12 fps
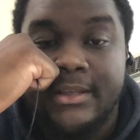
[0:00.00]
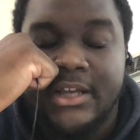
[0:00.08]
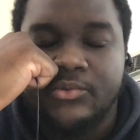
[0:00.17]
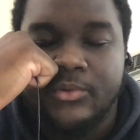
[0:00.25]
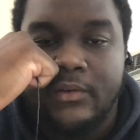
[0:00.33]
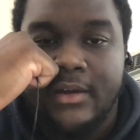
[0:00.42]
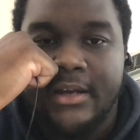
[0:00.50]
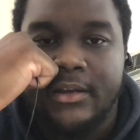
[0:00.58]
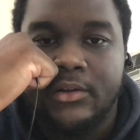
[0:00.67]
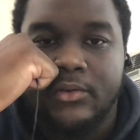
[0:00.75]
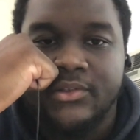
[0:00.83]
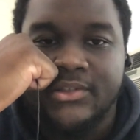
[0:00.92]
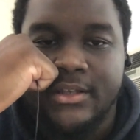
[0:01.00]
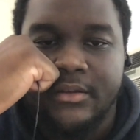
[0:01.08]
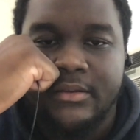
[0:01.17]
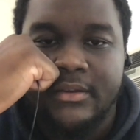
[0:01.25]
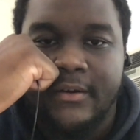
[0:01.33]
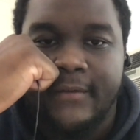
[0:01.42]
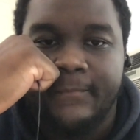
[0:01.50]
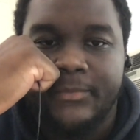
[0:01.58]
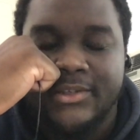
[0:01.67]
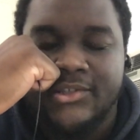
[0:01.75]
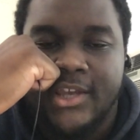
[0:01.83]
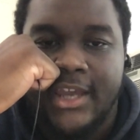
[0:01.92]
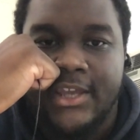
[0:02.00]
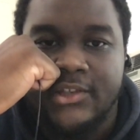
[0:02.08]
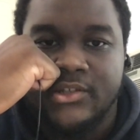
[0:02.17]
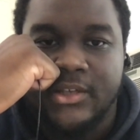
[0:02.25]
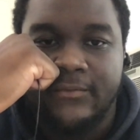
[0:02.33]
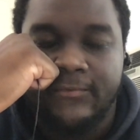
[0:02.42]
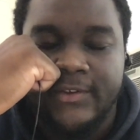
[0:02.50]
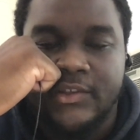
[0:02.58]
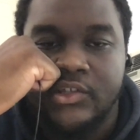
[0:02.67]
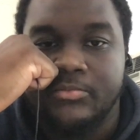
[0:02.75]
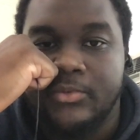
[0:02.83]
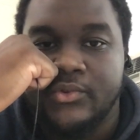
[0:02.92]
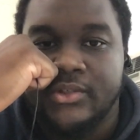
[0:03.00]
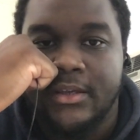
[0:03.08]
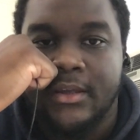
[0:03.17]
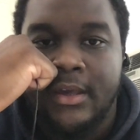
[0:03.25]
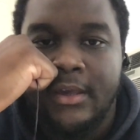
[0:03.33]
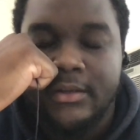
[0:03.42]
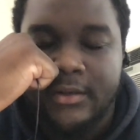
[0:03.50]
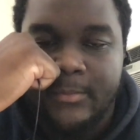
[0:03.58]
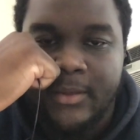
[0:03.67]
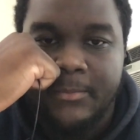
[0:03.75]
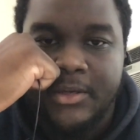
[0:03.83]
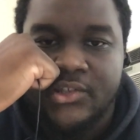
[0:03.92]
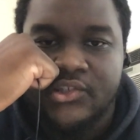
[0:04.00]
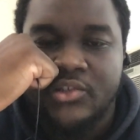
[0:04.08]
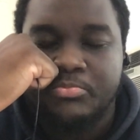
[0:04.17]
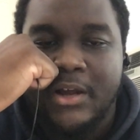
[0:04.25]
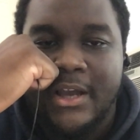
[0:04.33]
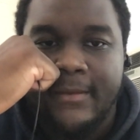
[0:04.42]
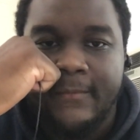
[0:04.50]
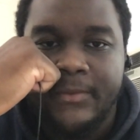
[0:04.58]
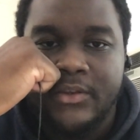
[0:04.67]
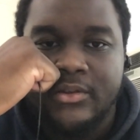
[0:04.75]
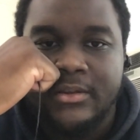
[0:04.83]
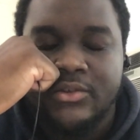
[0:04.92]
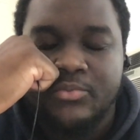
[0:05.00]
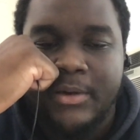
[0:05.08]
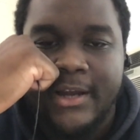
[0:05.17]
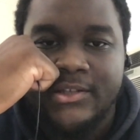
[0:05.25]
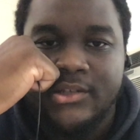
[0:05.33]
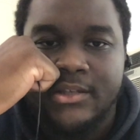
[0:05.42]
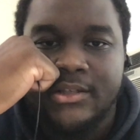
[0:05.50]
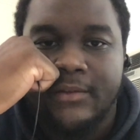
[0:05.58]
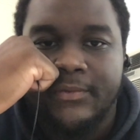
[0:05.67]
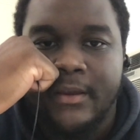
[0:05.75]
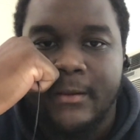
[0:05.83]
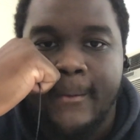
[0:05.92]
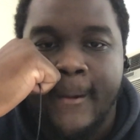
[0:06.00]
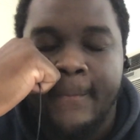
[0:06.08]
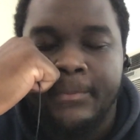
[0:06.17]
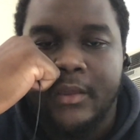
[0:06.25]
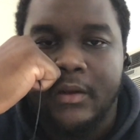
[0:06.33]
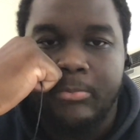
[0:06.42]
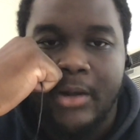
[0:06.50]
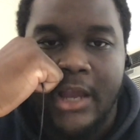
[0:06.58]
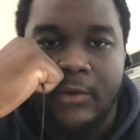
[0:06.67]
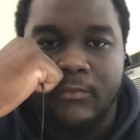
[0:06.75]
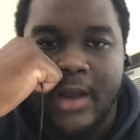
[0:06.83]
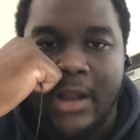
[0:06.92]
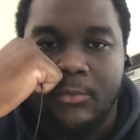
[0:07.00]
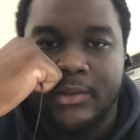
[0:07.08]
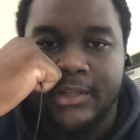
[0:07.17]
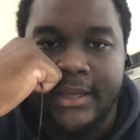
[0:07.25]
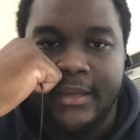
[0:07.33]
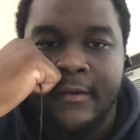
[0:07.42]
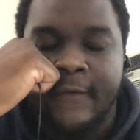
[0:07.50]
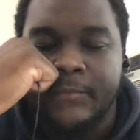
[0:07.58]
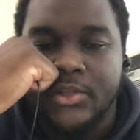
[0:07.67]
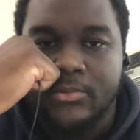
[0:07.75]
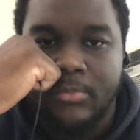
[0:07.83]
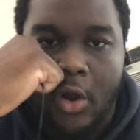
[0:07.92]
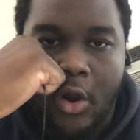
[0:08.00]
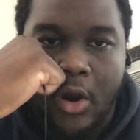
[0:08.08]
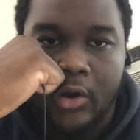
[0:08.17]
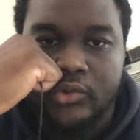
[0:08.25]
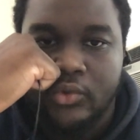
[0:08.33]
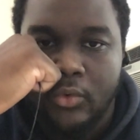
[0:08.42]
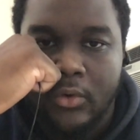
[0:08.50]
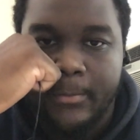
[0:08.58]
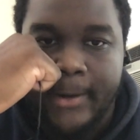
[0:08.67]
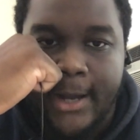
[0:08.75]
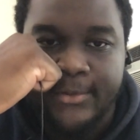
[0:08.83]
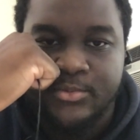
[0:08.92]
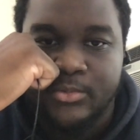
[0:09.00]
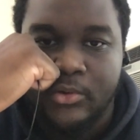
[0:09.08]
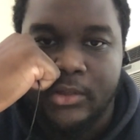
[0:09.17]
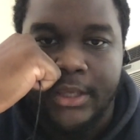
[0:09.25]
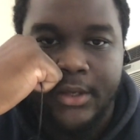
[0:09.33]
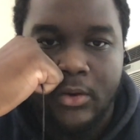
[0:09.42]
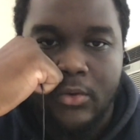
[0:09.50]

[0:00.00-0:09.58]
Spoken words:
That's when you kind of notice the change in 50's music. You know what I mean? Because there's probably chicks out there that'll probably rock with like some hardcore pop smoke, like